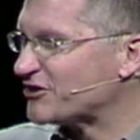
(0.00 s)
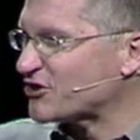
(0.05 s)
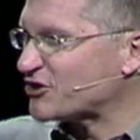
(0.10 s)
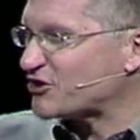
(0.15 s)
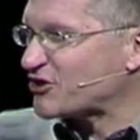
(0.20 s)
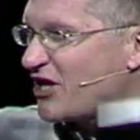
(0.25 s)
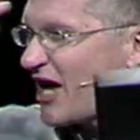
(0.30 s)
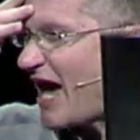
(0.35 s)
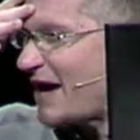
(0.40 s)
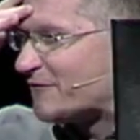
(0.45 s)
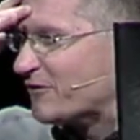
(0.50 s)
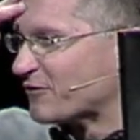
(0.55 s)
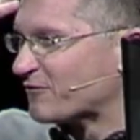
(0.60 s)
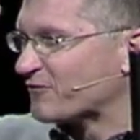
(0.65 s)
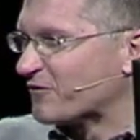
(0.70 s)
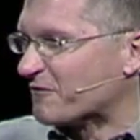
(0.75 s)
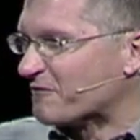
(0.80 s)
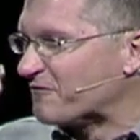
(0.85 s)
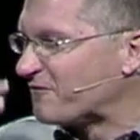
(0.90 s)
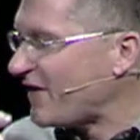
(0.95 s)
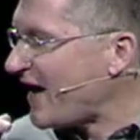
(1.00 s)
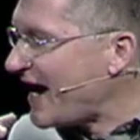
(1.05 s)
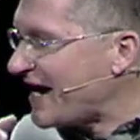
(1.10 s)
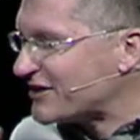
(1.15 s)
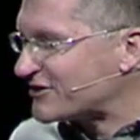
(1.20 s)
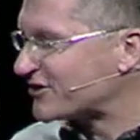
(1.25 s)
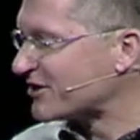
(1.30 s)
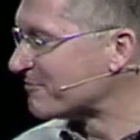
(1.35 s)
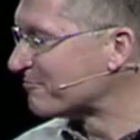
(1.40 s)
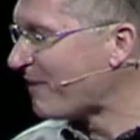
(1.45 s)
just covered from
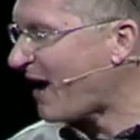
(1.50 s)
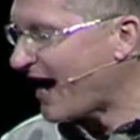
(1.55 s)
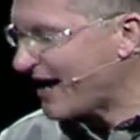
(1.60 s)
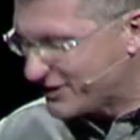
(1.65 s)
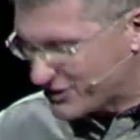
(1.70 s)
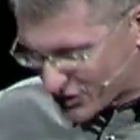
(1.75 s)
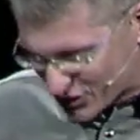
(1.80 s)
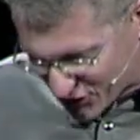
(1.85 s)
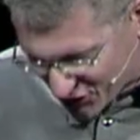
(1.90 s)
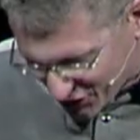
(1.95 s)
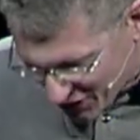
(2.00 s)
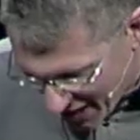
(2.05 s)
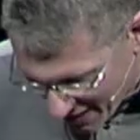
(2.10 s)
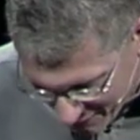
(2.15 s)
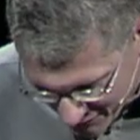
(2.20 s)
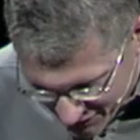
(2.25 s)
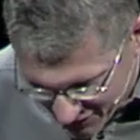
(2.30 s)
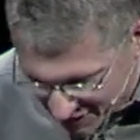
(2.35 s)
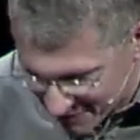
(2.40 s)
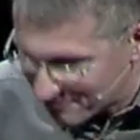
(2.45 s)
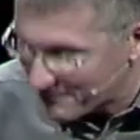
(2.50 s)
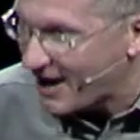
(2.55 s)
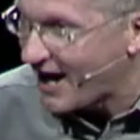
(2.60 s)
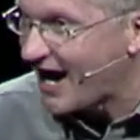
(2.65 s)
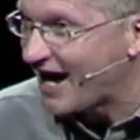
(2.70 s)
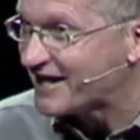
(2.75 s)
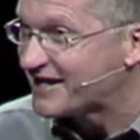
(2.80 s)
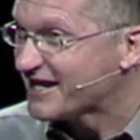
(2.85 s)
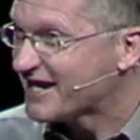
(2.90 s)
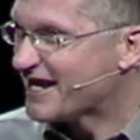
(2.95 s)
face and body, just covered in the
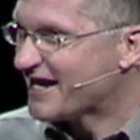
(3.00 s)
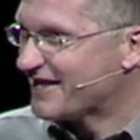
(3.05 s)
mud.